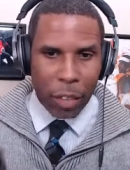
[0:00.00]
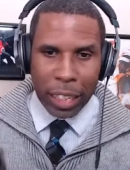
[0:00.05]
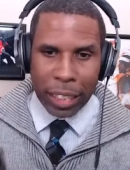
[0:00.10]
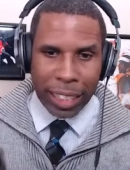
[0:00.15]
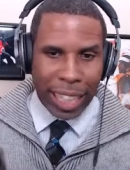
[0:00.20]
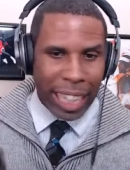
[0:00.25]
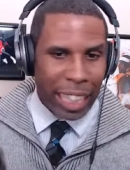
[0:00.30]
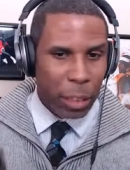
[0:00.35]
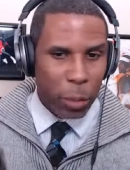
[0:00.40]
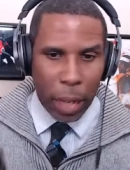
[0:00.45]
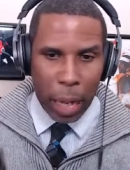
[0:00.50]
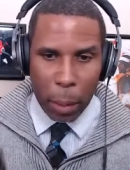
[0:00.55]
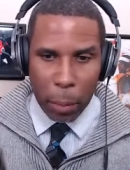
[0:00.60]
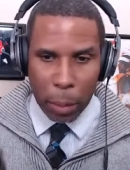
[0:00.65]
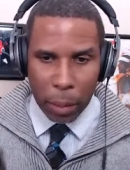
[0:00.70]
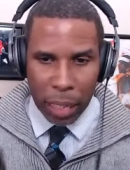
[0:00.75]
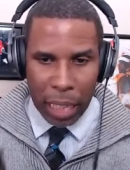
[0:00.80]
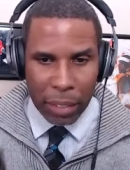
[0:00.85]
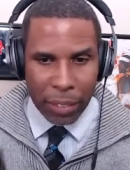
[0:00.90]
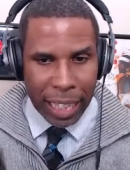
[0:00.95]
That's why I
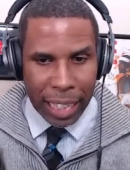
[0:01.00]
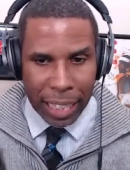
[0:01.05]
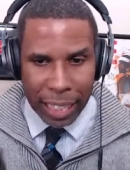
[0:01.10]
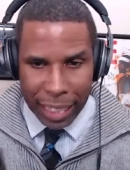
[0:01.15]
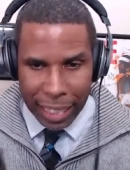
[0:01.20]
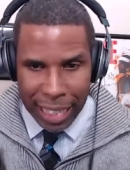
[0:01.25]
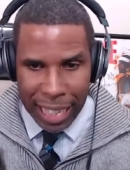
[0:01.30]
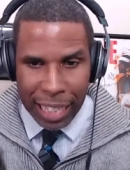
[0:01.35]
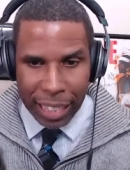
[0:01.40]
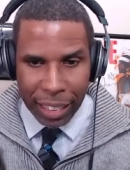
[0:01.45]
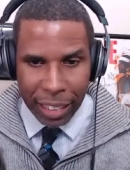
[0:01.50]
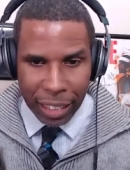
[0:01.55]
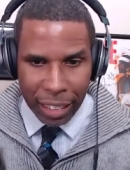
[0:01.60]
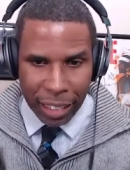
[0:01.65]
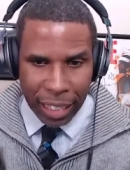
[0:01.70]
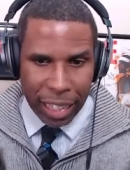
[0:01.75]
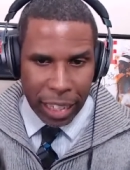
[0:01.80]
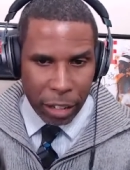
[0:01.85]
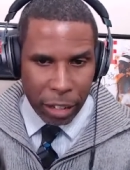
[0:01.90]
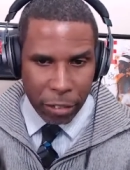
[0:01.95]
believe it needs to
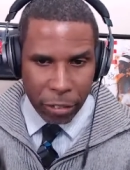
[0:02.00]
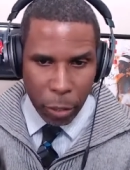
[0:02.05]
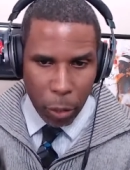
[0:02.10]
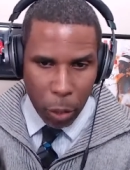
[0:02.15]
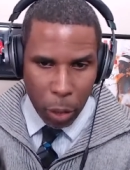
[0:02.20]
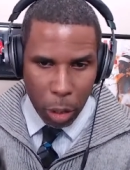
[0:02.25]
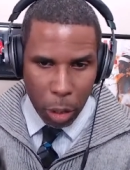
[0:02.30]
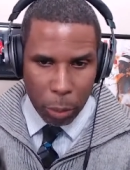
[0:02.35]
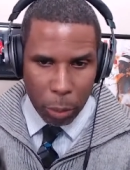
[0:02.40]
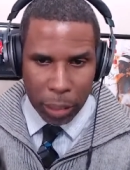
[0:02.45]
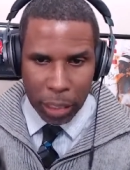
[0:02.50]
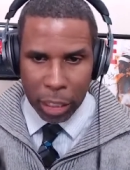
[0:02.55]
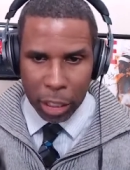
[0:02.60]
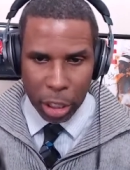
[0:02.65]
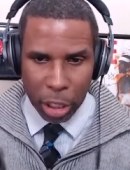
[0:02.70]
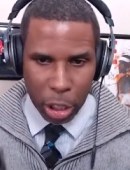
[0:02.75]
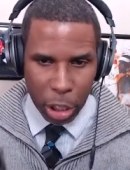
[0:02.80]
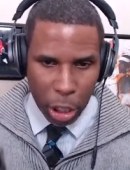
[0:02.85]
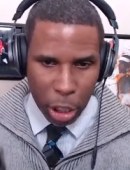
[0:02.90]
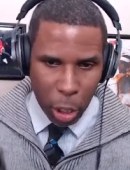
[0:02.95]
stay at 4, because
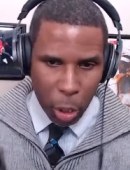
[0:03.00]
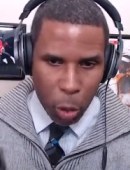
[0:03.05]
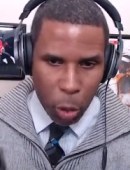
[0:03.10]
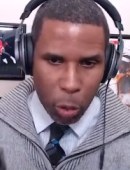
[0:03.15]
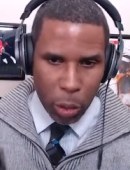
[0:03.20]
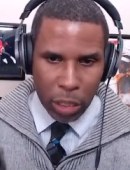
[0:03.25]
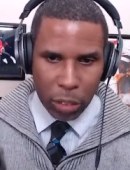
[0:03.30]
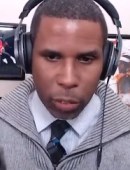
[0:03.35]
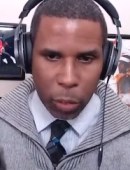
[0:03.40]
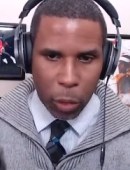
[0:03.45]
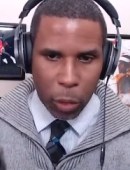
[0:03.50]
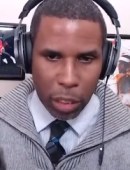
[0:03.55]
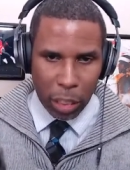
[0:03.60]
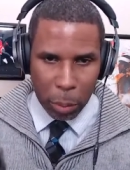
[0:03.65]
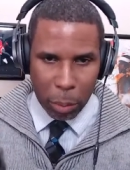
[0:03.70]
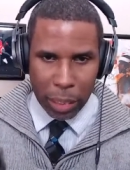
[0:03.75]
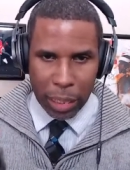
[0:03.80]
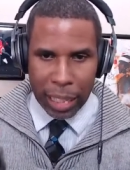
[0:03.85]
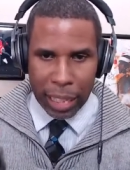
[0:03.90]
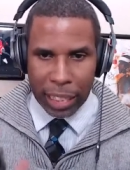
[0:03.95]
the goal is for it to
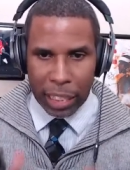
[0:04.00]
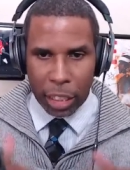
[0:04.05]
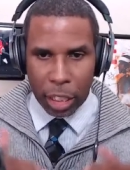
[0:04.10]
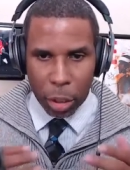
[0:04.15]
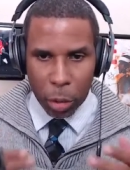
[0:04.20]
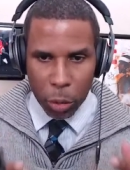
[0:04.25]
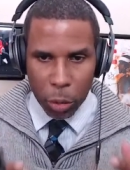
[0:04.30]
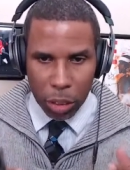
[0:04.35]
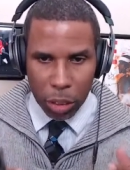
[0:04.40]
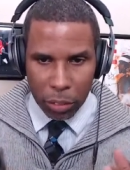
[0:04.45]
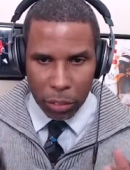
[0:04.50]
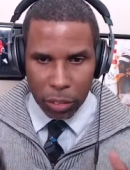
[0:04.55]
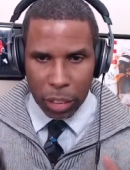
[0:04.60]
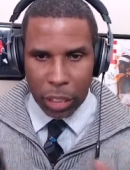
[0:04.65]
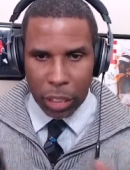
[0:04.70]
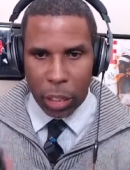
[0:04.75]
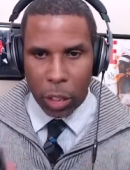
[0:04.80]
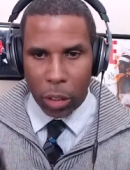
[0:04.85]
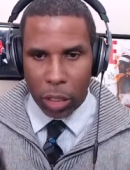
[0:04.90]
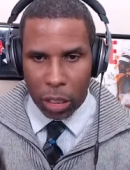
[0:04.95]
be exclusive. The
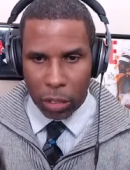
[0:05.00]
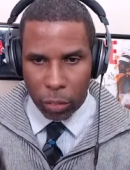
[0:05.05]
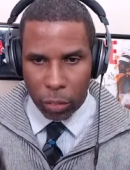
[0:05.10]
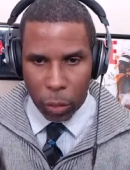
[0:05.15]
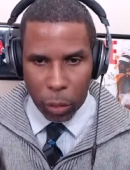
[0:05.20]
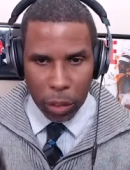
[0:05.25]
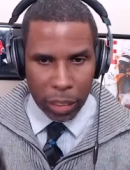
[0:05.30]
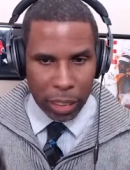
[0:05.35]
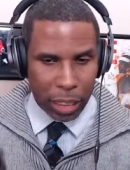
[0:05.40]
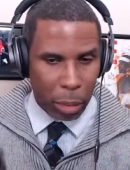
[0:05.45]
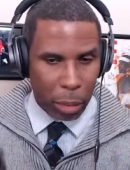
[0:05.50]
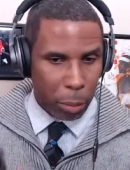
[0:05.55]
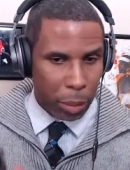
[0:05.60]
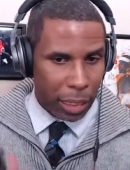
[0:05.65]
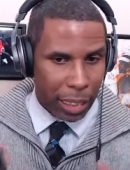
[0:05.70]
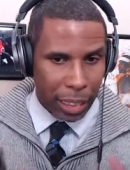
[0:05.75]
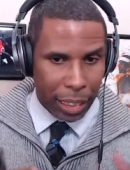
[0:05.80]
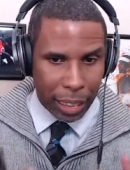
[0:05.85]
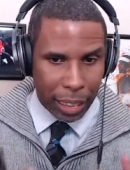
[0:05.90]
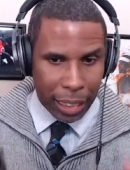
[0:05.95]
goal is for it to
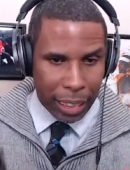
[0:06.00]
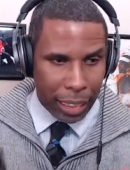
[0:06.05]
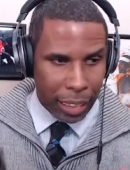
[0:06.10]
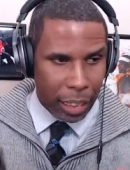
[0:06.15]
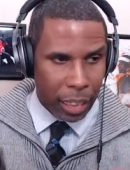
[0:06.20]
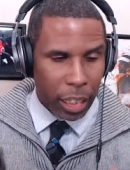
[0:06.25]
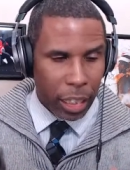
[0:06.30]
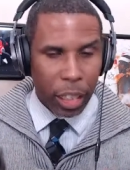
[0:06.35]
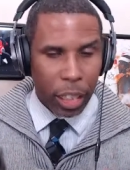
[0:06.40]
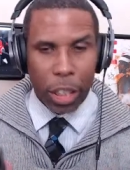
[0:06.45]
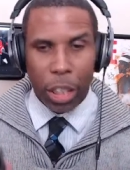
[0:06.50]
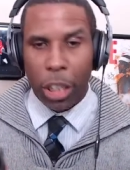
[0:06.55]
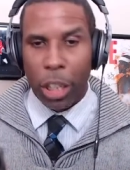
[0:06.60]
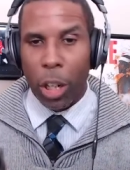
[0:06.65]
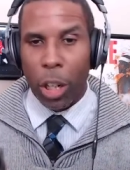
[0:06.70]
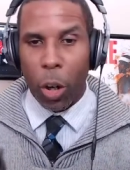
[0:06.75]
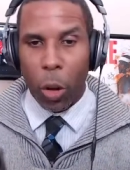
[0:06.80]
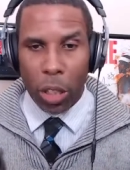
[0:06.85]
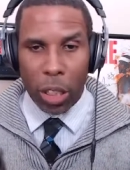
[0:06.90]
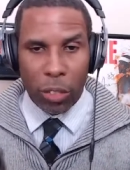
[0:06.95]
be elite. The
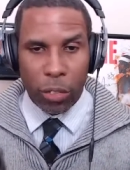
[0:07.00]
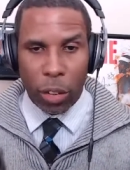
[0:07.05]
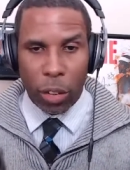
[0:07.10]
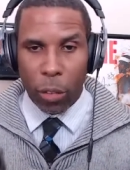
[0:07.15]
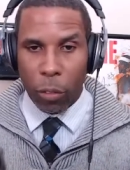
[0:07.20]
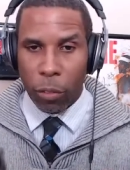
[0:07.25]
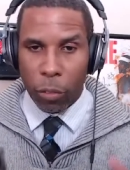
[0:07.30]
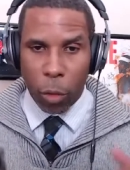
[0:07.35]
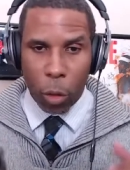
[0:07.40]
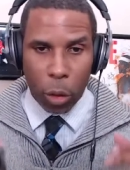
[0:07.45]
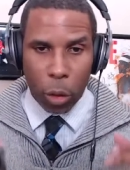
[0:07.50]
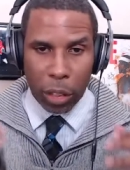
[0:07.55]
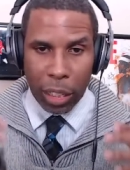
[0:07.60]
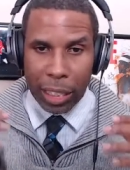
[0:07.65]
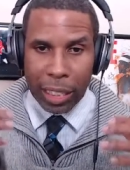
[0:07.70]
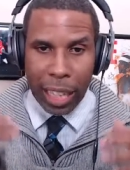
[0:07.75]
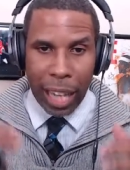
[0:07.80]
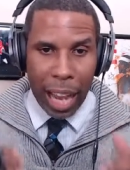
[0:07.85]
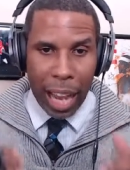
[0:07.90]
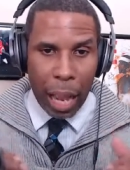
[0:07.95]
goal is for the
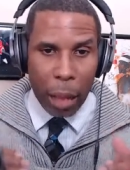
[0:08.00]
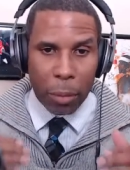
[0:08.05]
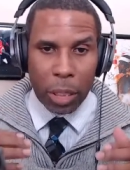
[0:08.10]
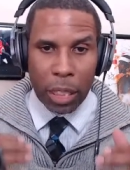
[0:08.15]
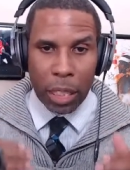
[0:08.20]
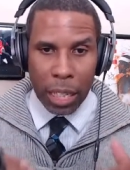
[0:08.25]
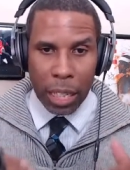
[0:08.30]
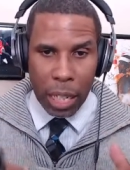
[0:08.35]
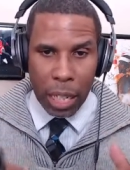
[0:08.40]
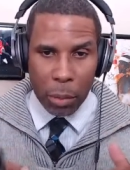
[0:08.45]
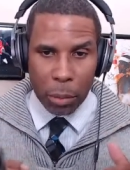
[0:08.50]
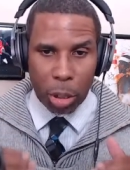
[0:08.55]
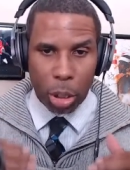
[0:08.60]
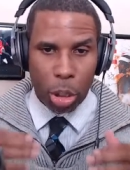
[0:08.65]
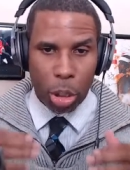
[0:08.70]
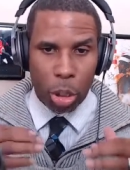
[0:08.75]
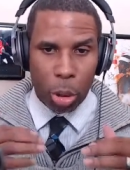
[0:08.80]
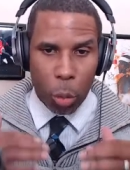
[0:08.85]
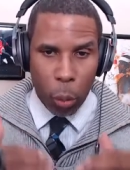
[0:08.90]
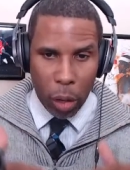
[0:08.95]
top teams to
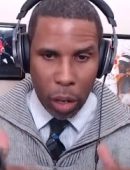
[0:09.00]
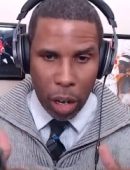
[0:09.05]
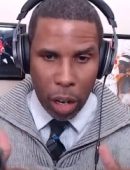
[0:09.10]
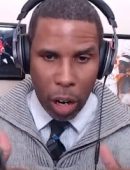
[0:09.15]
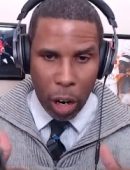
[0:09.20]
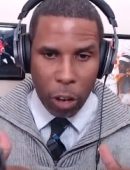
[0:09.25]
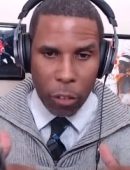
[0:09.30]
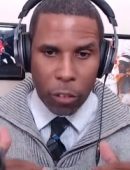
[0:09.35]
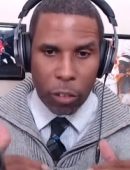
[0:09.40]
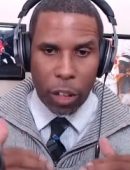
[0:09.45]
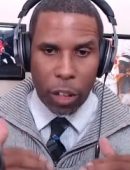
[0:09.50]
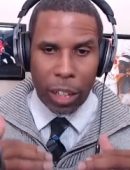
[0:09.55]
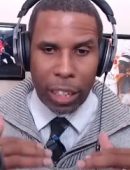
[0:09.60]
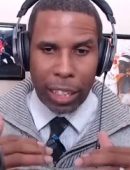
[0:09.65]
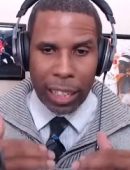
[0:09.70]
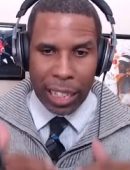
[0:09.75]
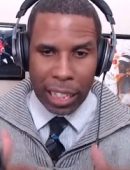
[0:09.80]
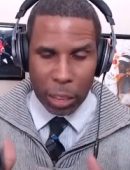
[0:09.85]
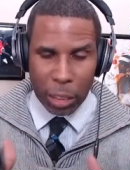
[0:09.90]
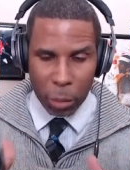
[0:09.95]
square off
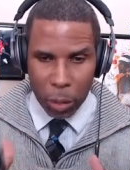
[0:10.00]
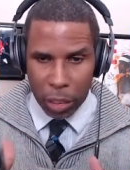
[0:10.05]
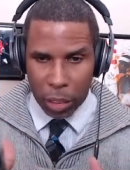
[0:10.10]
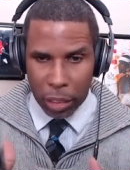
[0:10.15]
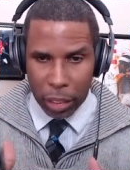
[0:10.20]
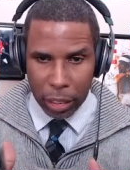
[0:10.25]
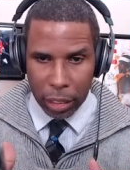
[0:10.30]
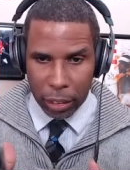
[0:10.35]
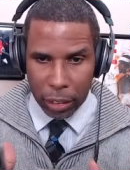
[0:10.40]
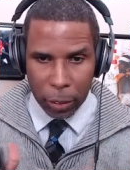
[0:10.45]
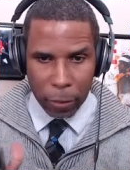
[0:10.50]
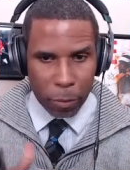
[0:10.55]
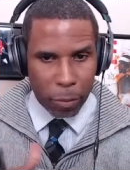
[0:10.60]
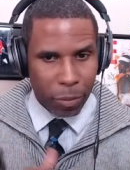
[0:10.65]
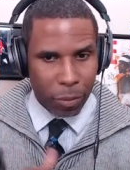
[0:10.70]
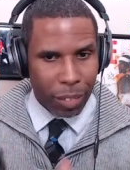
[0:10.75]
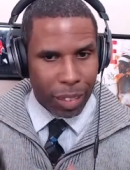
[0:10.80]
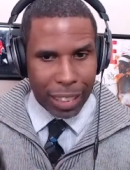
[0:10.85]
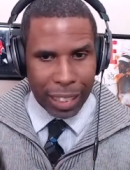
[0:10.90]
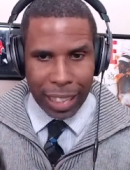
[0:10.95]
against one another.
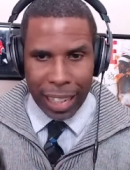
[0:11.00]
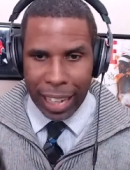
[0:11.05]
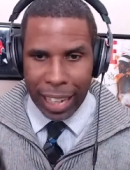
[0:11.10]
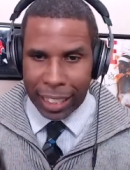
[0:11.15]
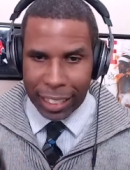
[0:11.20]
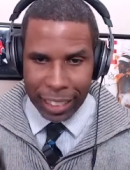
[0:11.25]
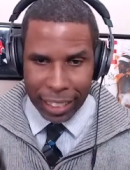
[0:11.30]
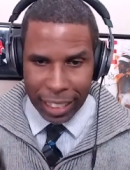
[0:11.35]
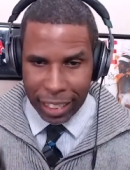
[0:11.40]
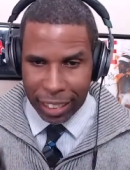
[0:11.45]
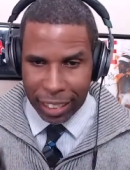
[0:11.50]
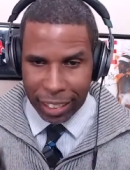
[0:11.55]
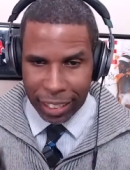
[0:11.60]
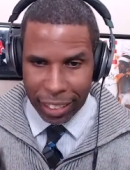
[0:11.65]
That is it.